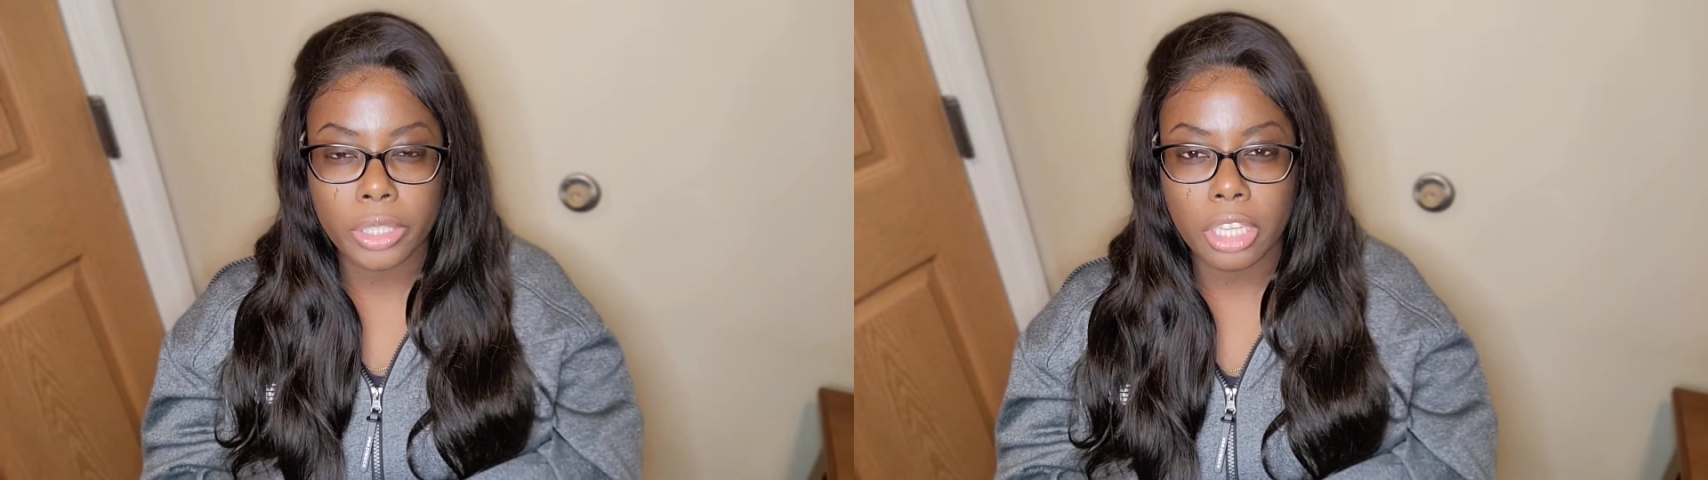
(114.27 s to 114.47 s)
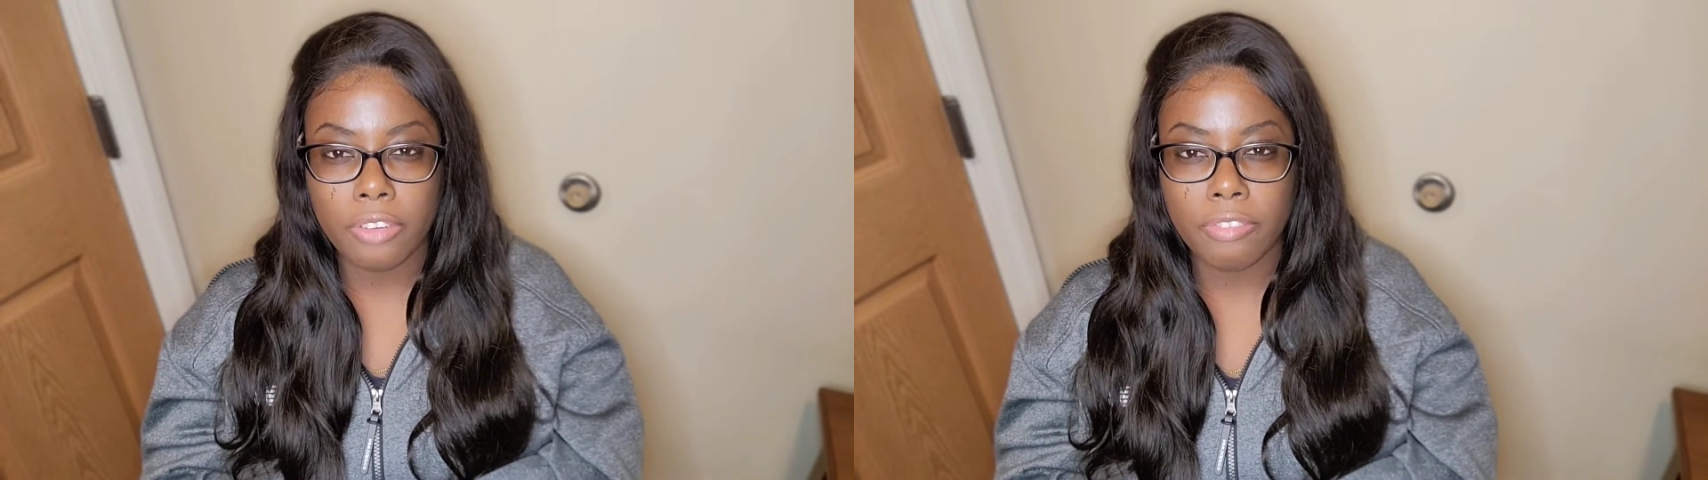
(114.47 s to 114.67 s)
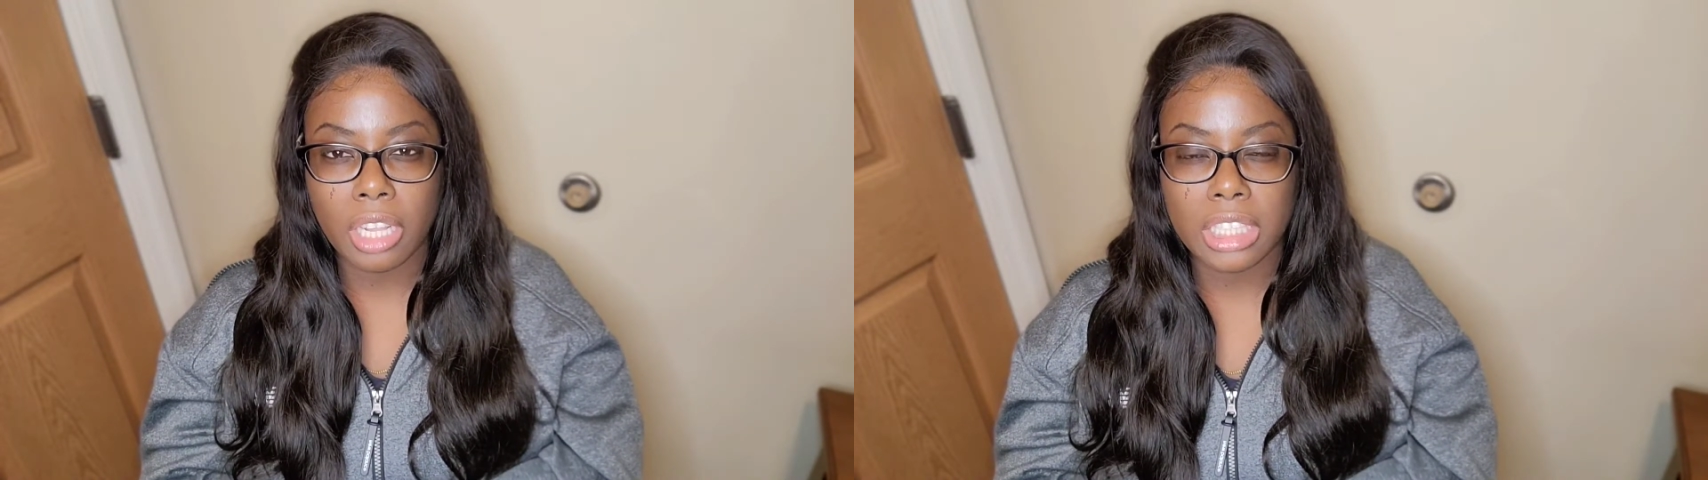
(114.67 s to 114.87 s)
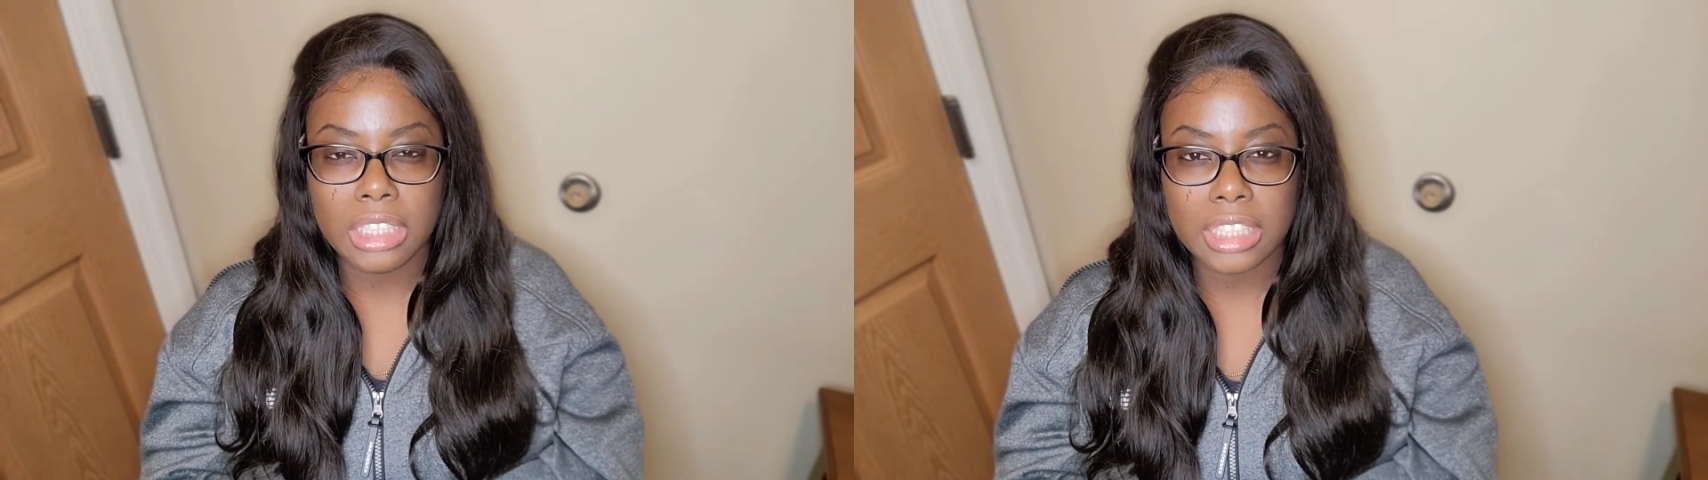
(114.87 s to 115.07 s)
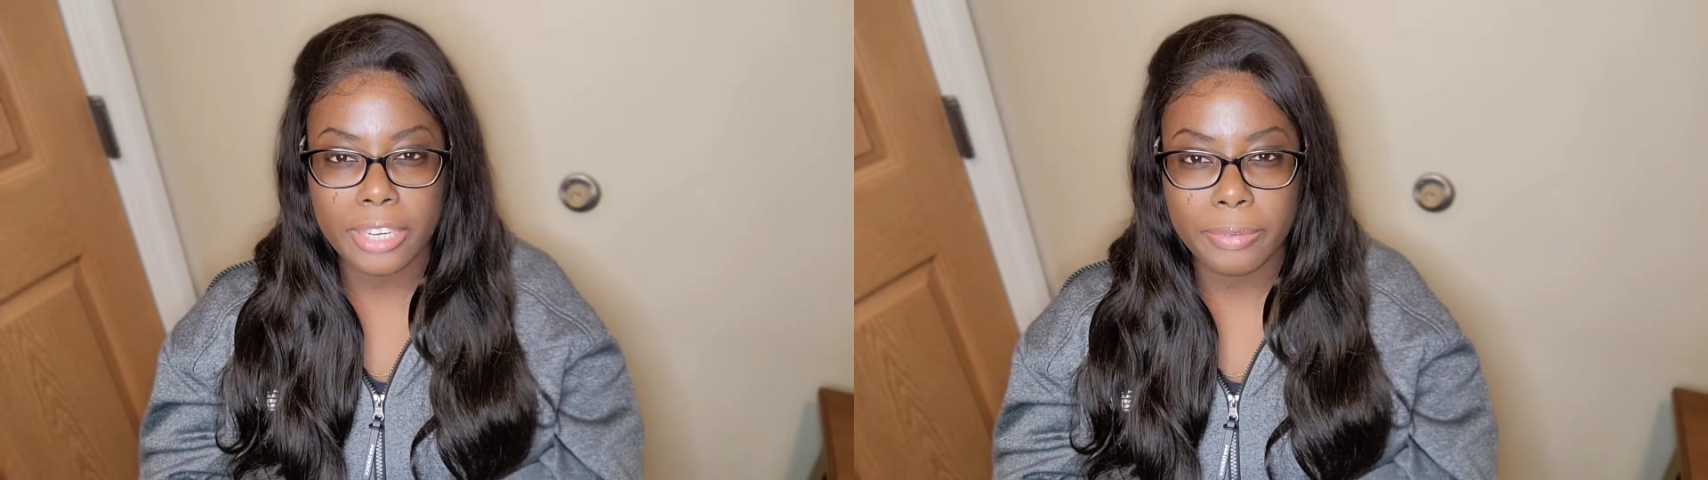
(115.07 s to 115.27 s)

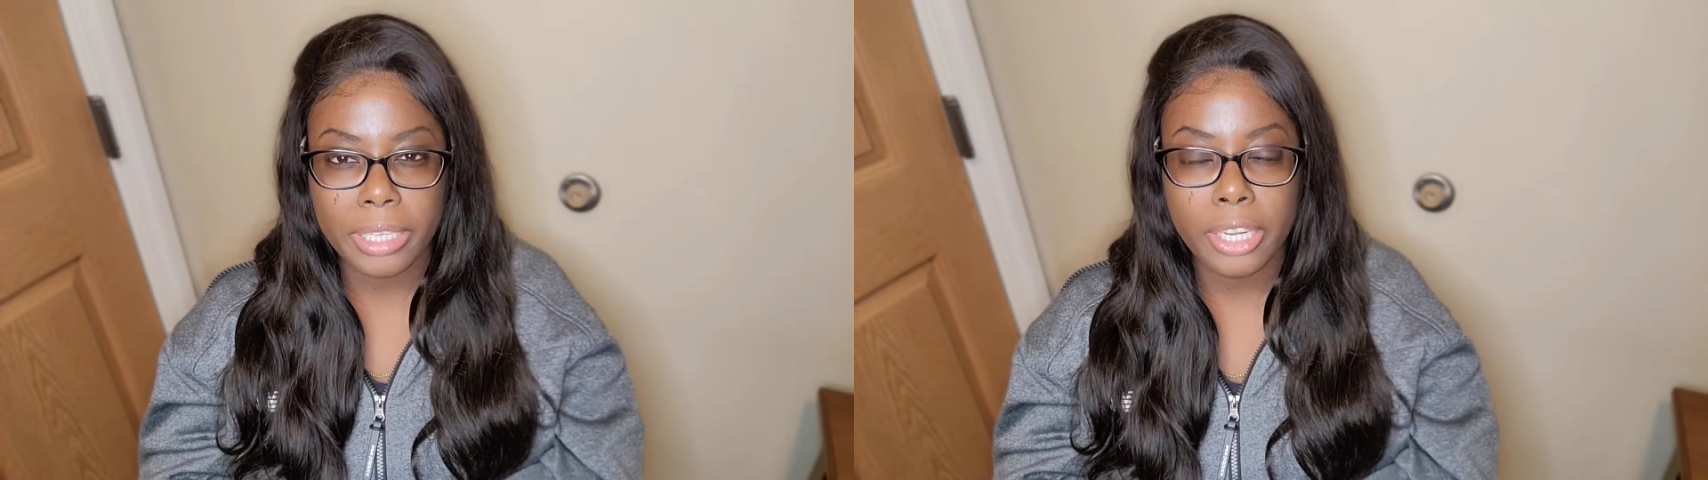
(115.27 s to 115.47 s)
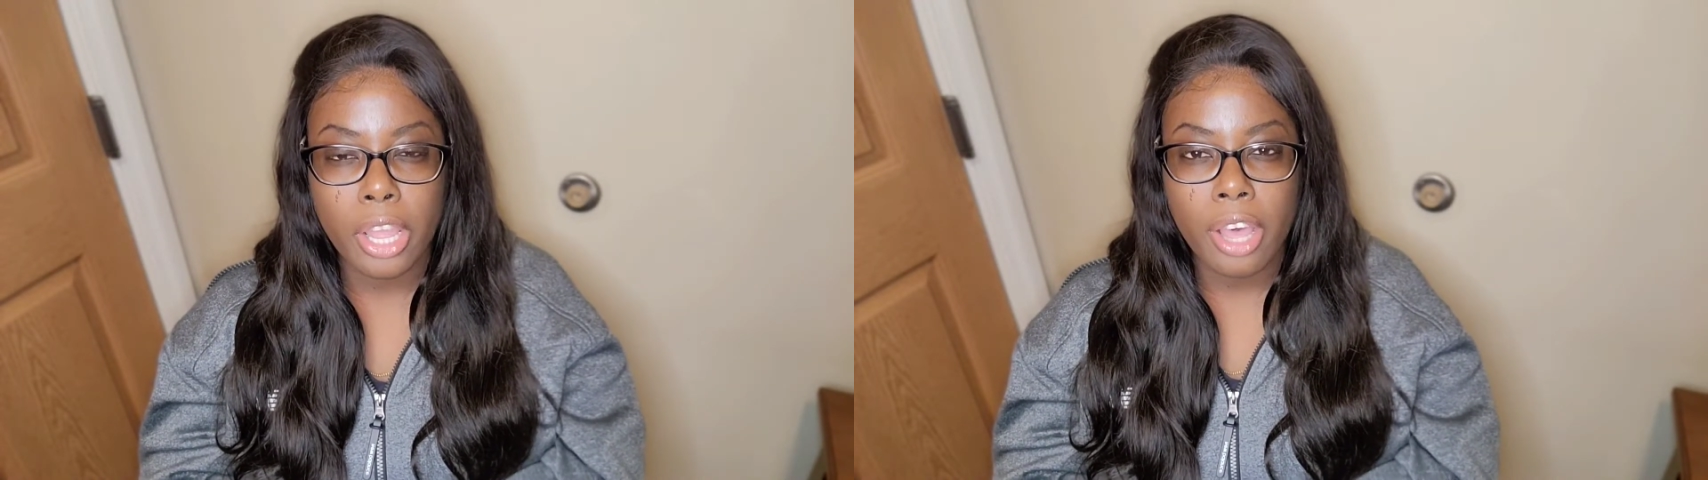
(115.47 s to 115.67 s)
non-voluntary.